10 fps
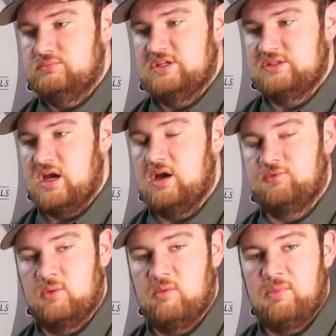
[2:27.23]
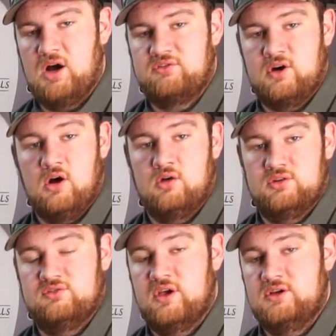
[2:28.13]
aside from a box call and
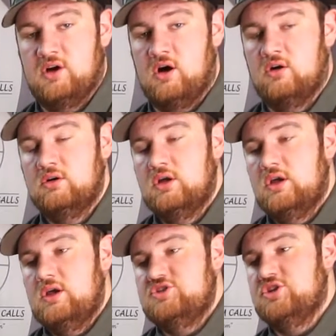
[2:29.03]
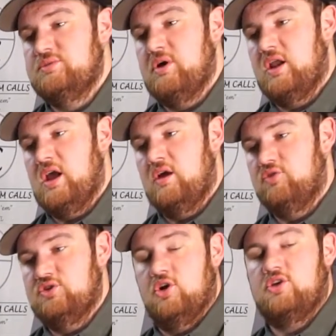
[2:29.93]
a slate call. Just about
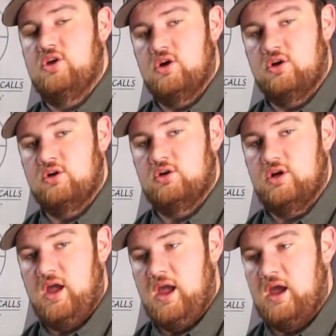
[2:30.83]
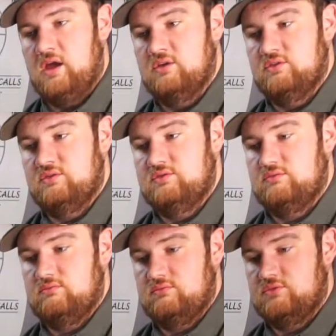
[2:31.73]
every turkey hunter has
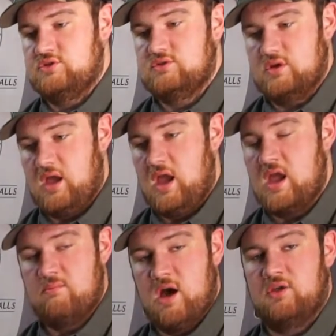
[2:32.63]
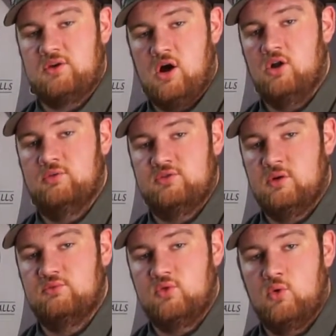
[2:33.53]
a mouth call of
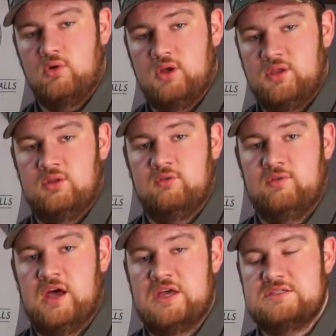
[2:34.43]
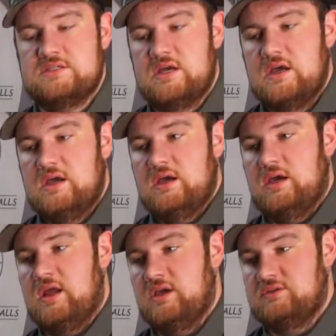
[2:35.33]
some sort in their vest,
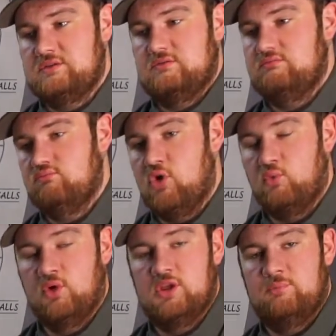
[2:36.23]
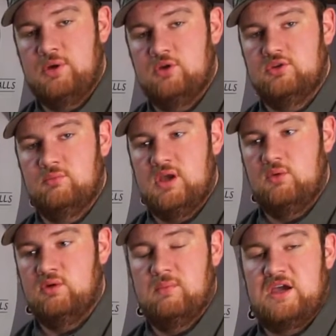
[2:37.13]
and that's what really appealed to me
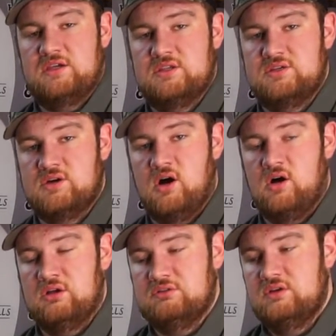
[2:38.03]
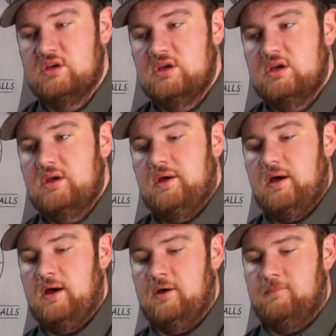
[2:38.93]
when making these calls.
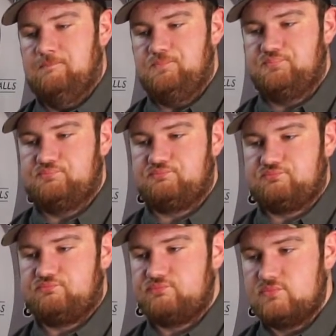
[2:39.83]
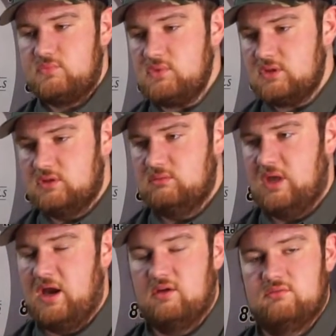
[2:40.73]

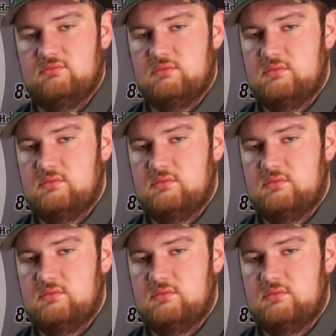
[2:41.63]
Now,